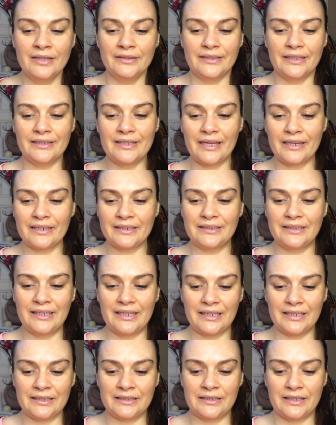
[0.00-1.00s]
Another
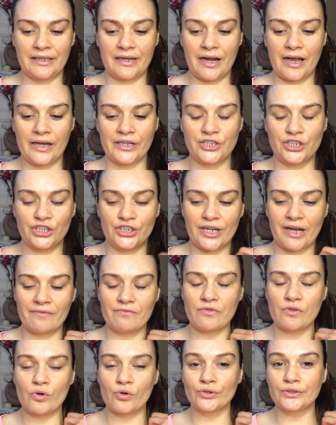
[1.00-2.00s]
thing that I actually have
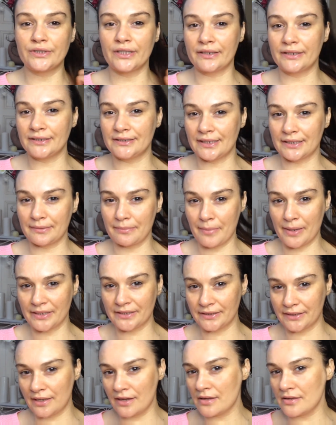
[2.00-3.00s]
noticed is that my
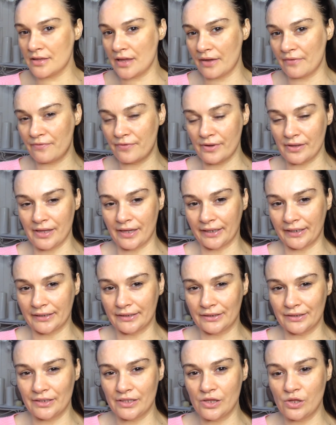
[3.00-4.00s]
skin, I feel like
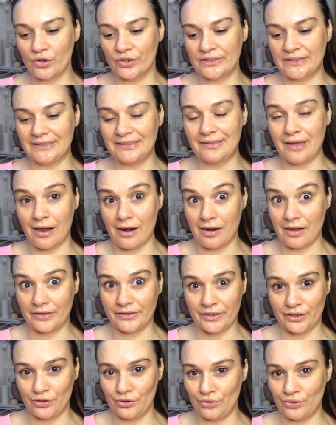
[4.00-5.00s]
it looks duller
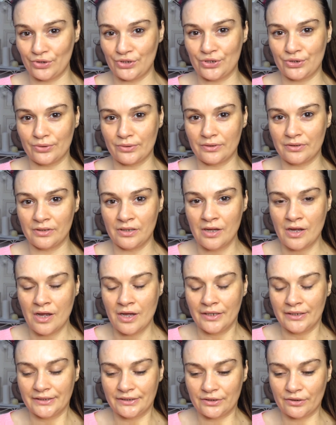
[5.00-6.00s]
than usual.
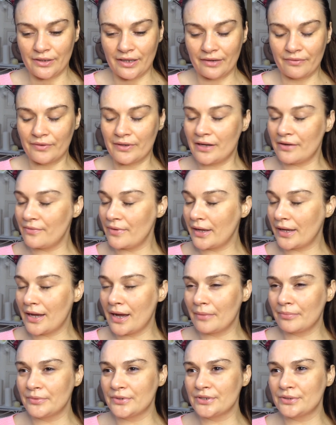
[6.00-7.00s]
So like when I wake
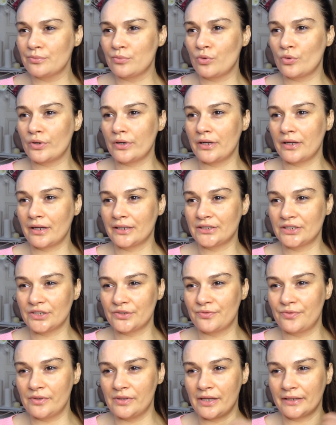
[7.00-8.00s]
up this morning, I
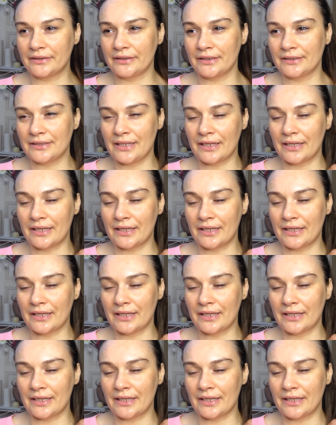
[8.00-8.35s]
just feel like that,